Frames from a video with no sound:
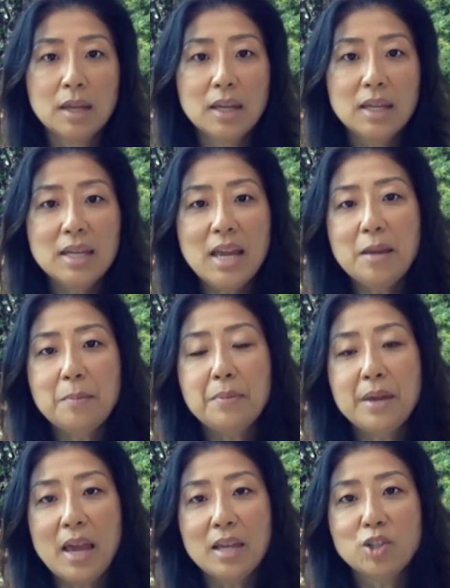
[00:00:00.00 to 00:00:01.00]

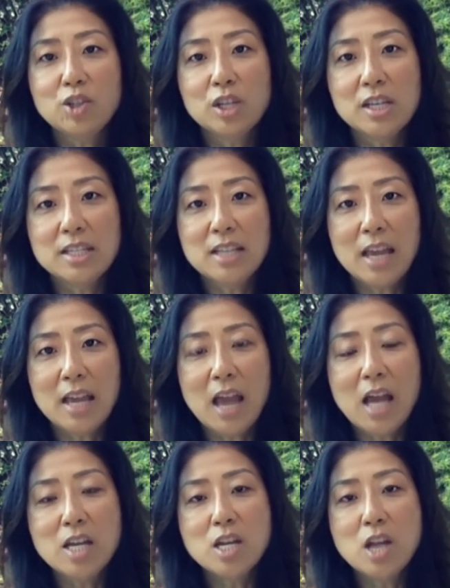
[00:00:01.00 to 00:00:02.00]
EABH is a
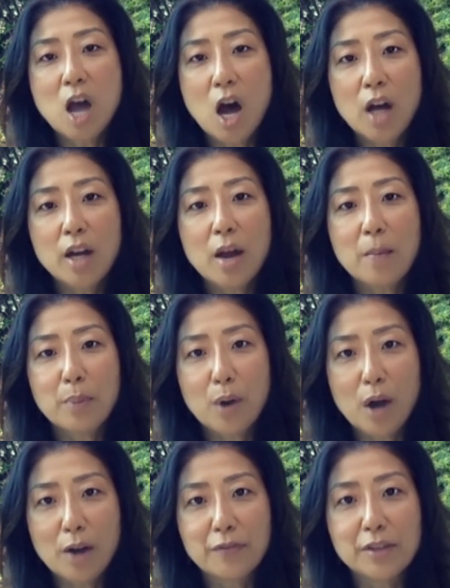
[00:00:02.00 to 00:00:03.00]

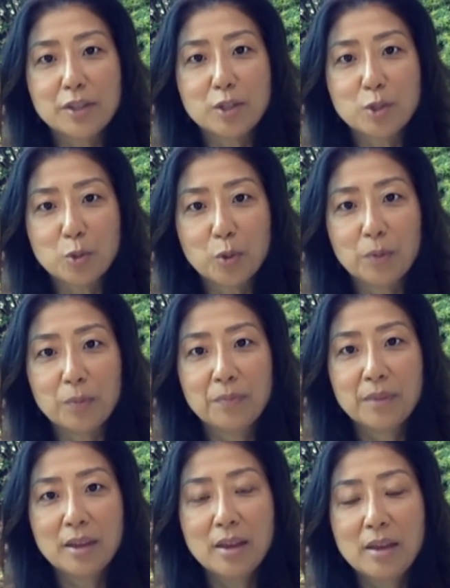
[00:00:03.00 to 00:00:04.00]
non-profit school.
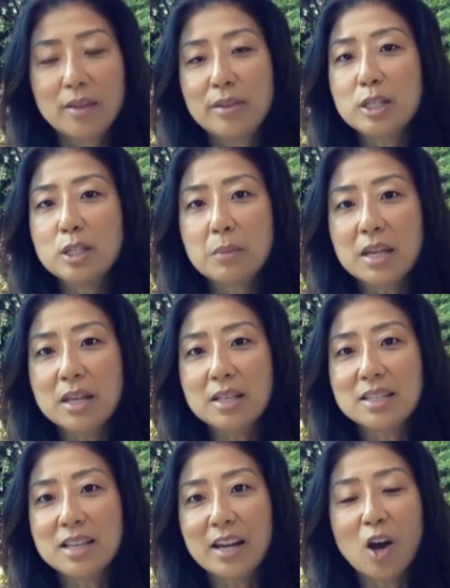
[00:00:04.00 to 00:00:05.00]
This means
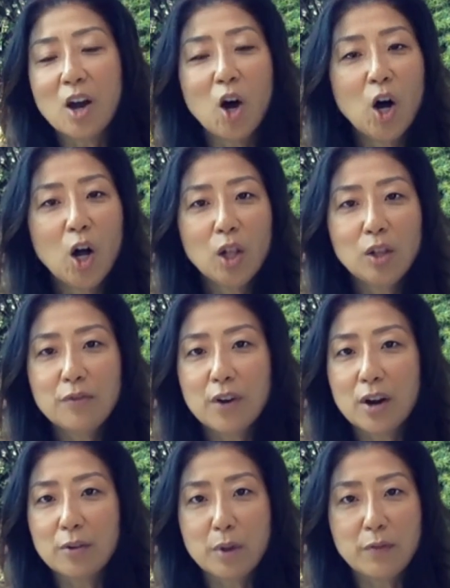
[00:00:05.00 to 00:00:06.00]
that all of
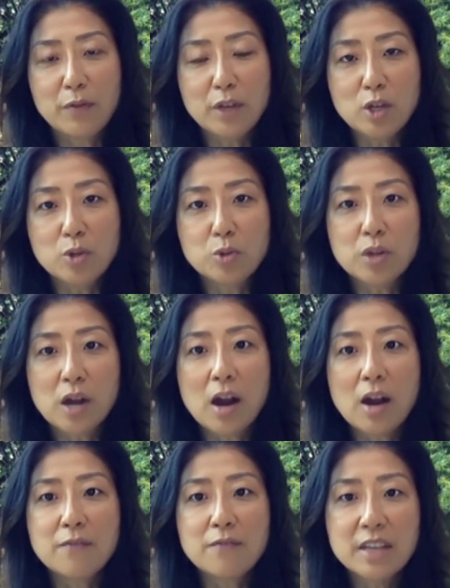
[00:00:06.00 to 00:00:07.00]
our revenues are
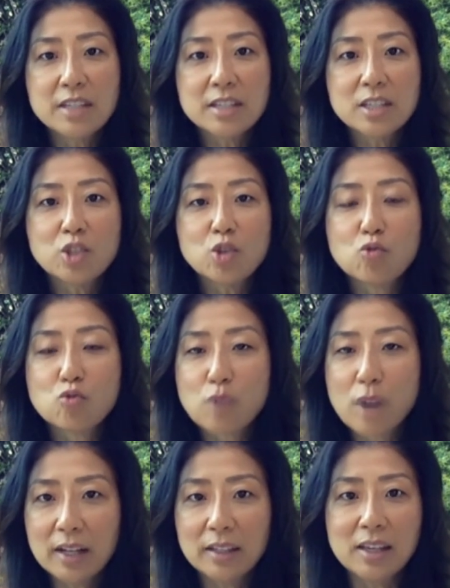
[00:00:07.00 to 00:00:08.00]
invested
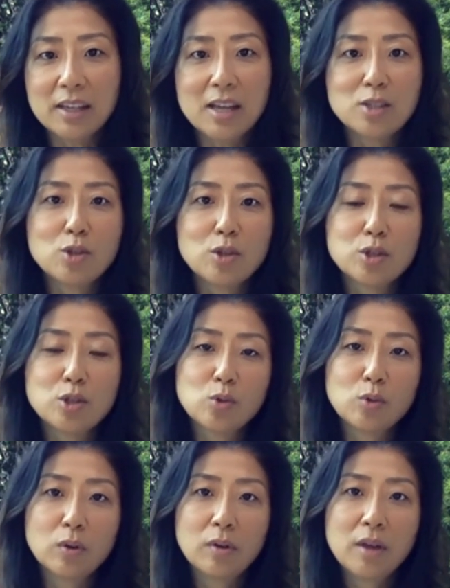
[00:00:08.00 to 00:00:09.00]
directly into the
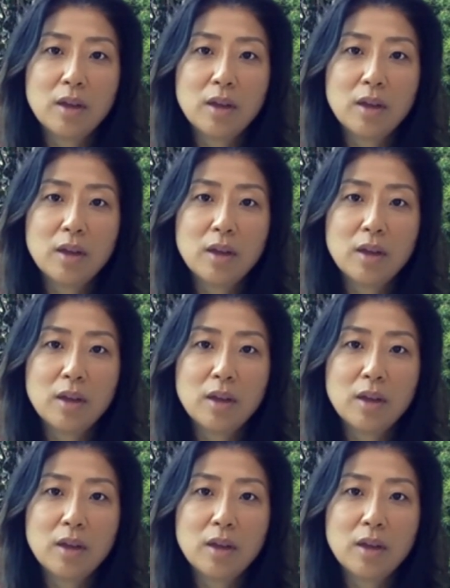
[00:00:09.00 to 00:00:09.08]
school.